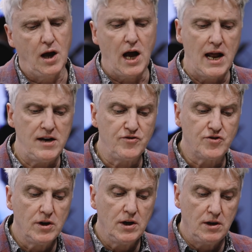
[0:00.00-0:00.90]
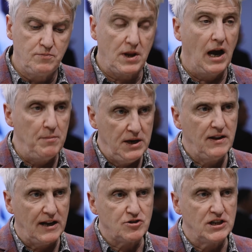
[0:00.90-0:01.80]
And I mean, in
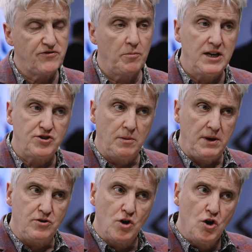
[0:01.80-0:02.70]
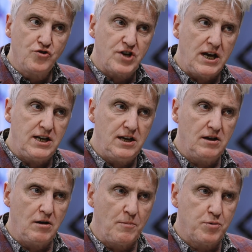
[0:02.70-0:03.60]
that transformation, I mean, taking
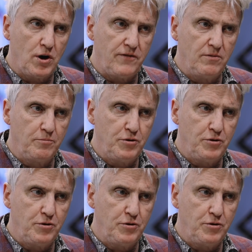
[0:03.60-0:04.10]
a product from